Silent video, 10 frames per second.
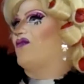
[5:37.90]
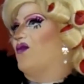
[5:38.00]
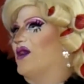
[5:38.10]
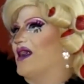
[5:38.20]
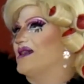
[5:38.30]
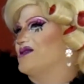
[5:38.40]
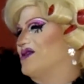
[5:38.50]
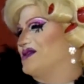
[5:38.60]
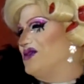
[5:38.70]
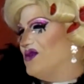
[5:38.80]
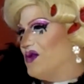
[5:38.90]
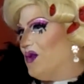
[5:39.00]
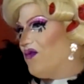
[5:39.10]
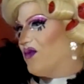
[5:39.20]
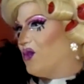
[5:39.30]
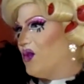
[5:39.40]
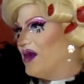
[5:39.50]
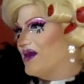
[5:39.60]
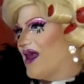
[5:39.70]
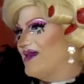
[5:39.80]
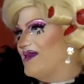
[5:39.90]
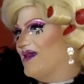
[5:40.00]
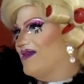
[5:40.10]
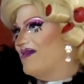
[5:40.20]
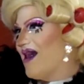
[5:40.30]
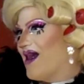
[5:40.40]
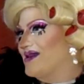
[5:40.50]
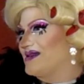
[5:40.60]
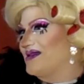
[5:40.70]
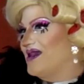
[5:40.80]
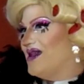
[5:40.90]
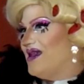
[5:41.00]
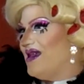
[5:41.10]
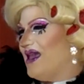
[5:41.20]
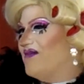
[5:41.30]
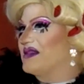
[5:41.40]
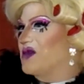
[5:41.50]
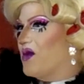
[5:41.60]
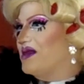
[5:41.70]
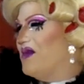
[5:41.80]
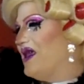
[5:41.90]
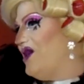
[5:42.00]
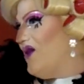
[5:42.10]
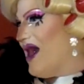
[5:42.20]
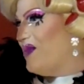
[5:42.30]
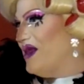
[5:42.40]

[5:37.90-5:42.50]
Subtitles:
all for it, as long as you don't go overboard. I think that... if it's going to make you